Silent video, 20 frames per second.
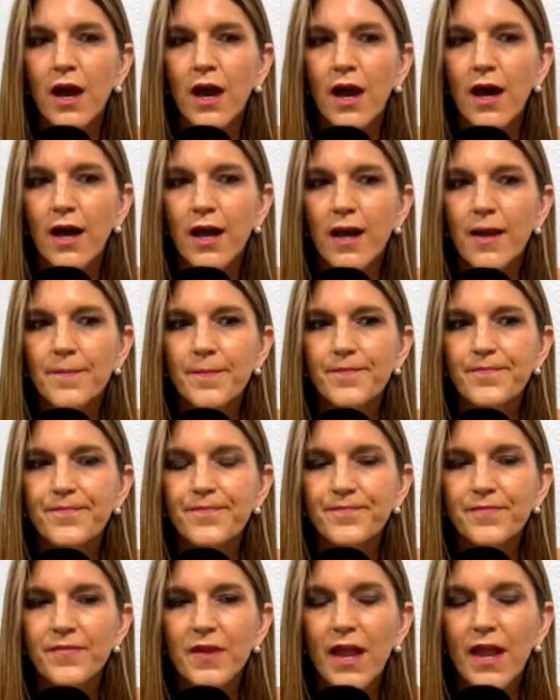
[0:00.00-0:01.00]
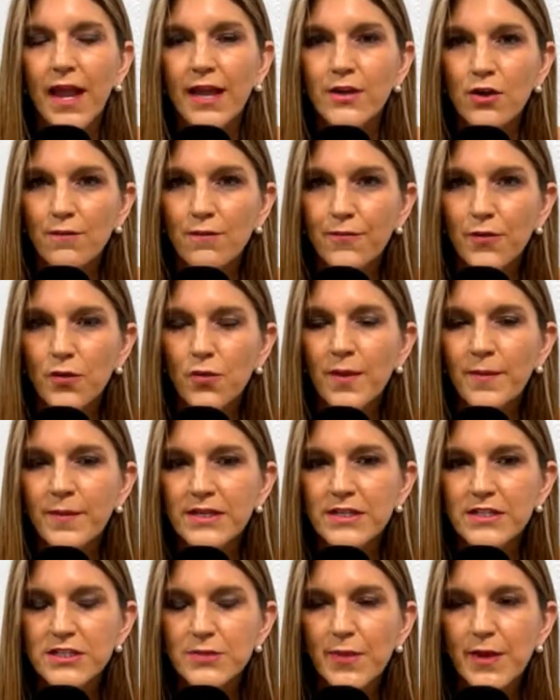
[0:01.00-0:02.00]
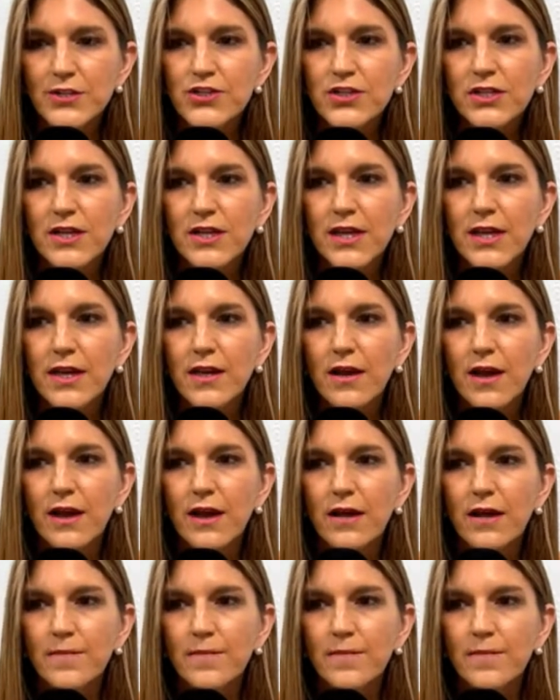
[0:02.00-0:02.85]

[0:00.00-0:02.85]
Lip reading: I know for women especially,